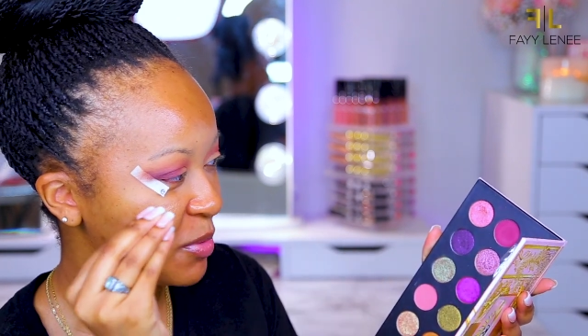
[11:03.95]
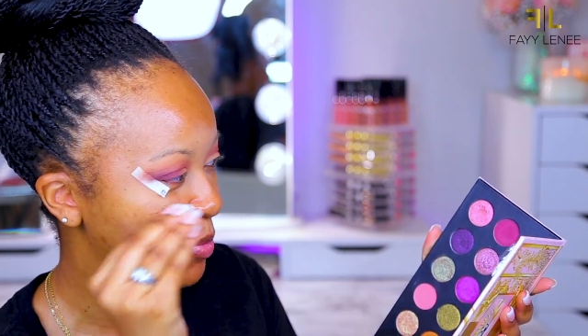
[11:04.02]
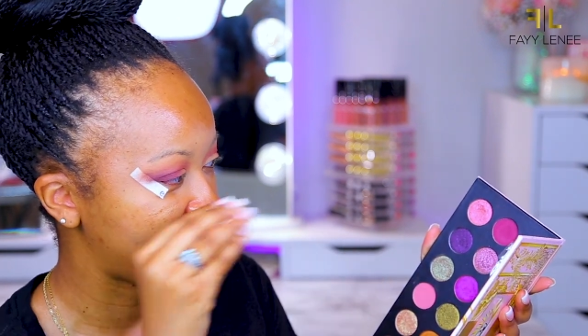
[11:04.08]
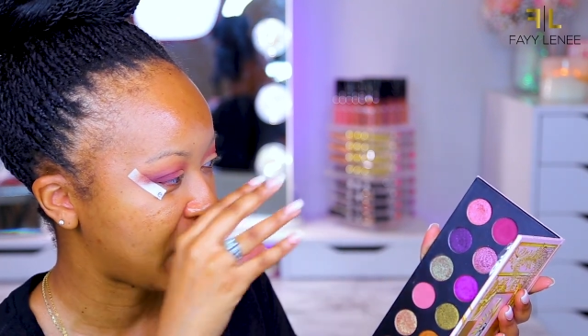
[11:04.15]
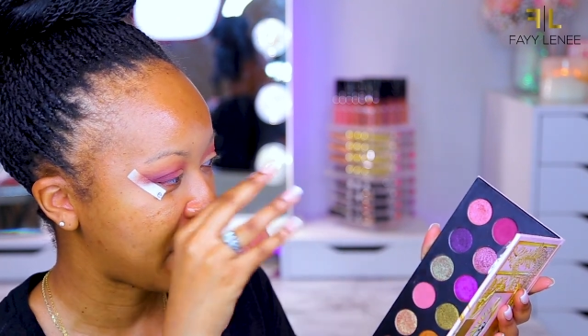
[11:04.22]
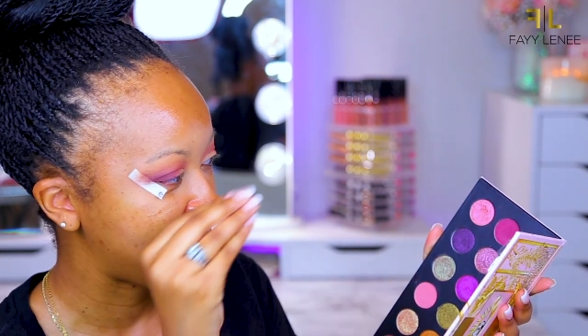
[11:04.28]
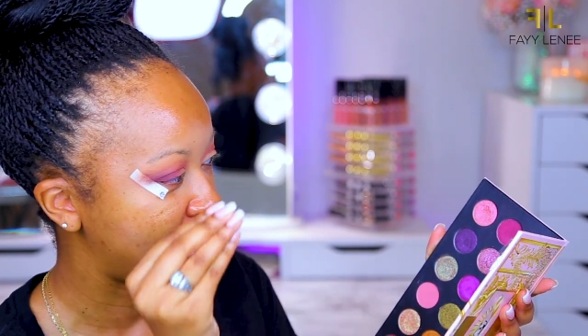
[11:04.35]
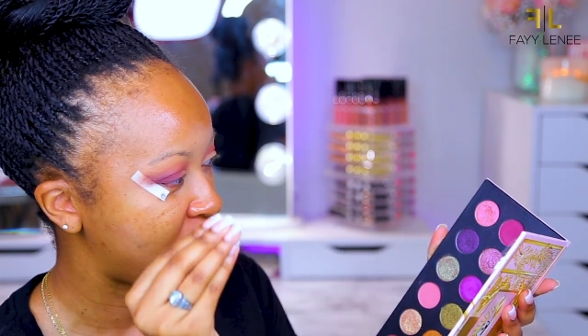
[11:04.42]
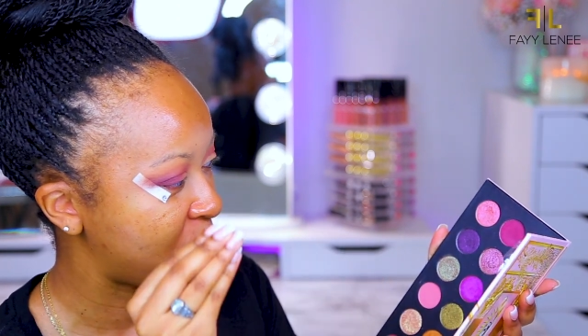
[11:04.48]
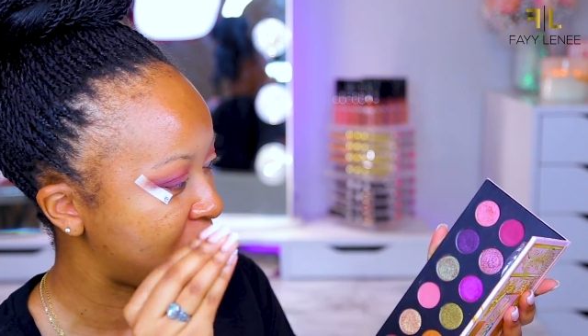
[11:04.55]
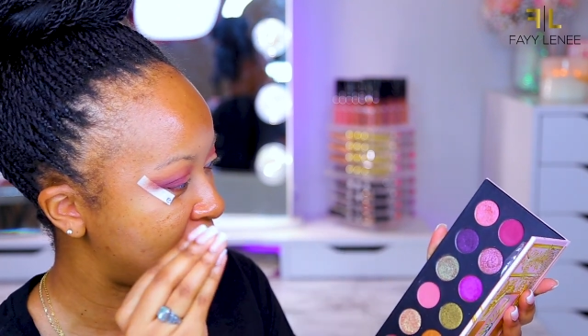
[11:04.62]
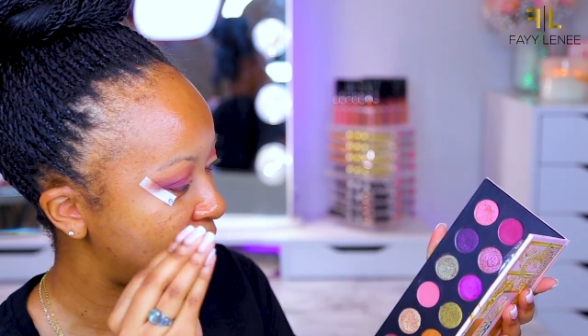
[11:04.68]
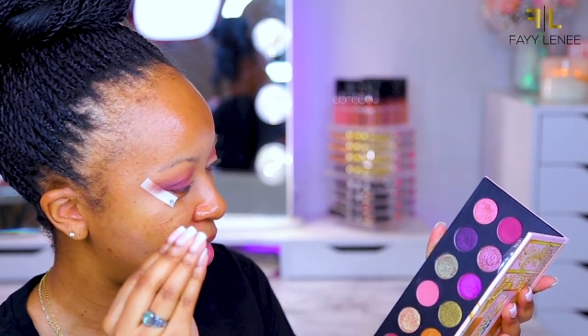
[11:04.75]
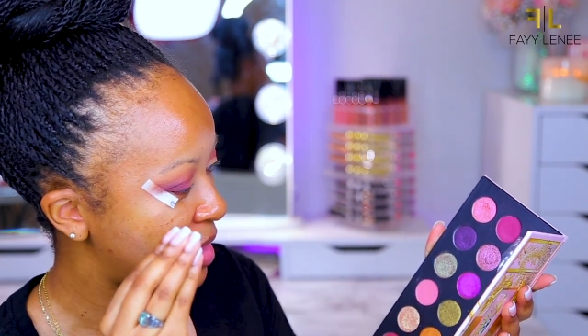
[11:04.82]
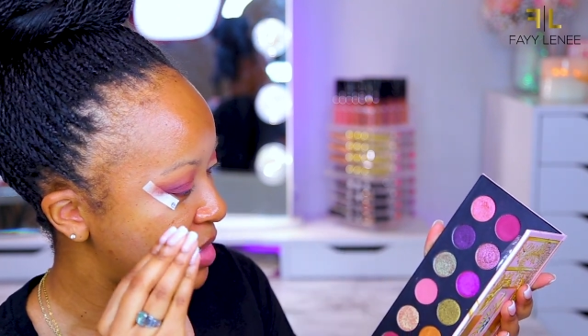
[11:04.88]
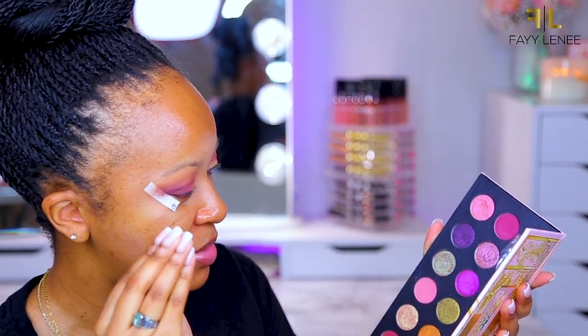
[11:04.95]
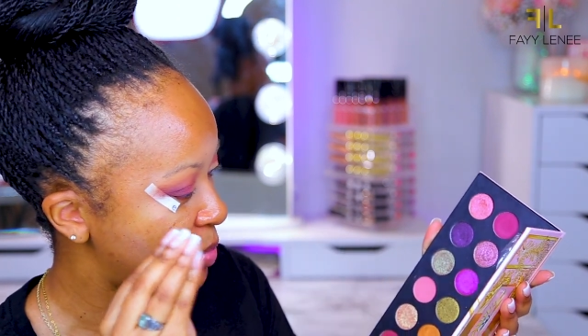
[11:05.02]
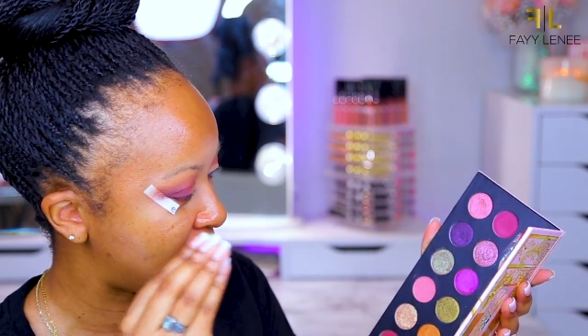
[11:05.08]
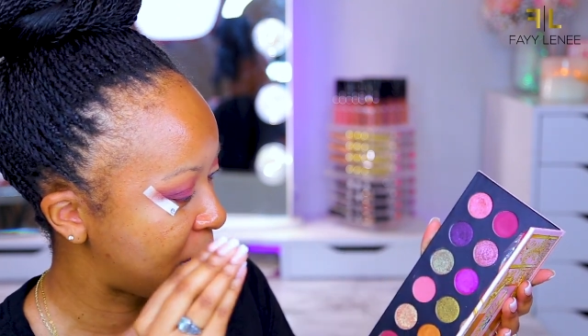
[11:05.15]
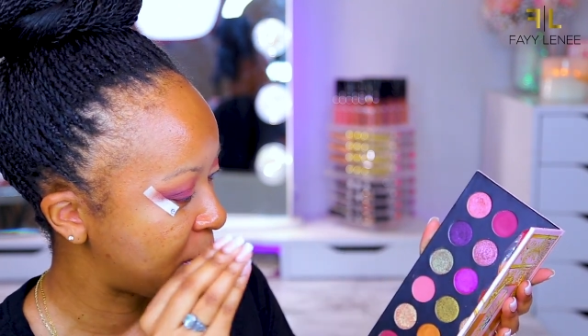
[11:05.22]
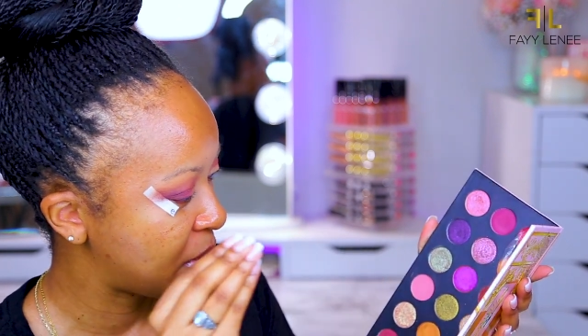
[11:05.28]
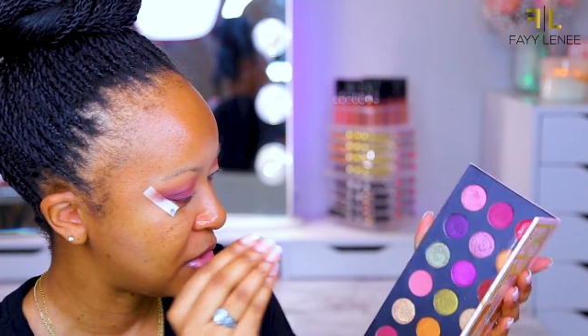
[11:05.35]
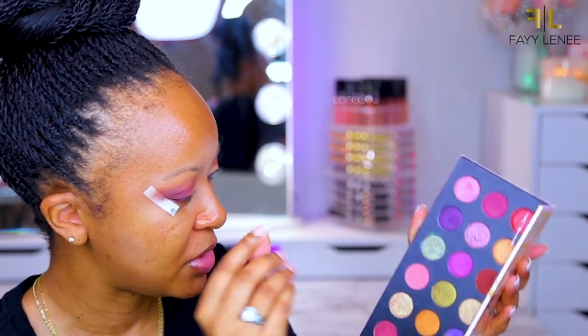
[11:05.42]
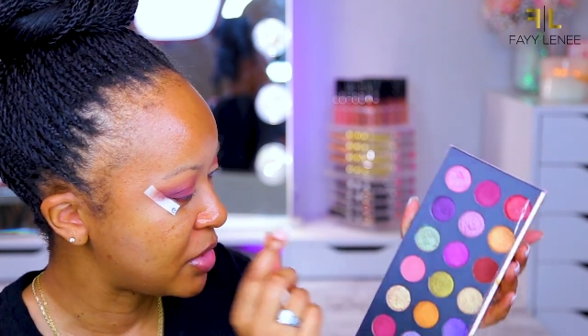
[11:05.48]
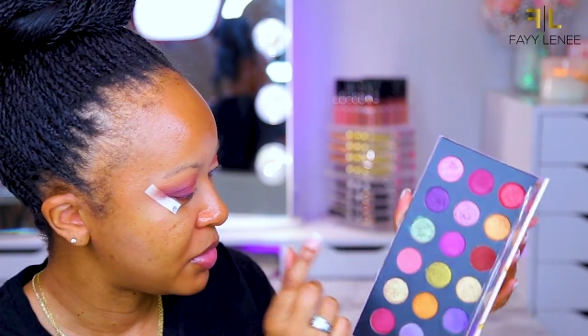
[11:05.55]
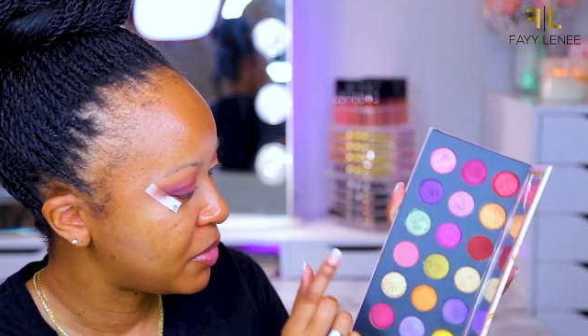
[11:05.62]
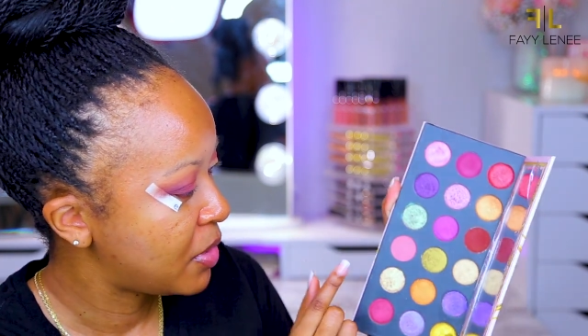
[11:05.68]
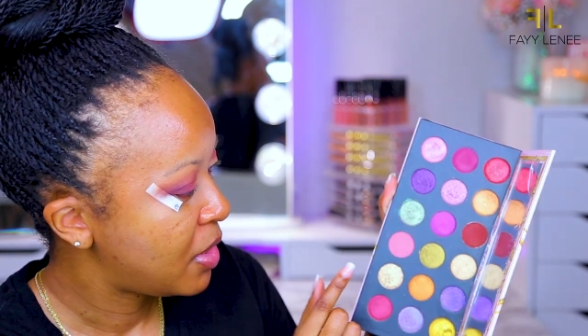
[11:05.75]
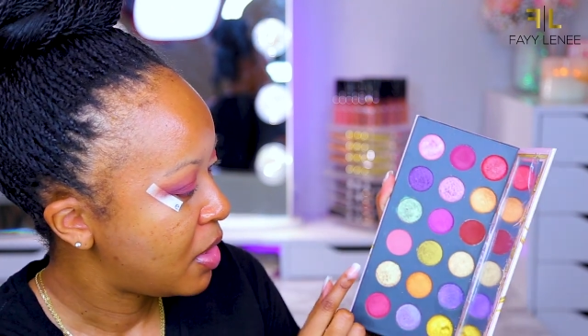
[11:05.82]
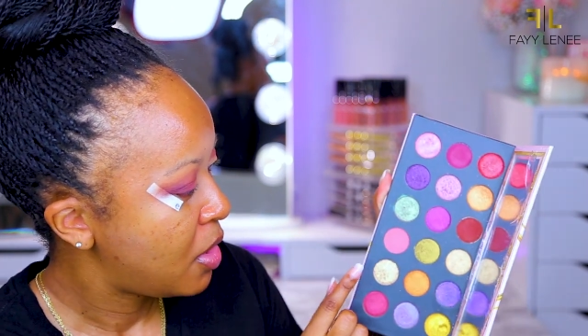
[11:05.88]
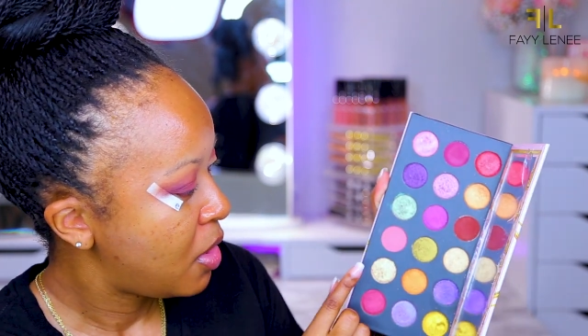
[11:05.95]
where I'm going is what I'm gonna do.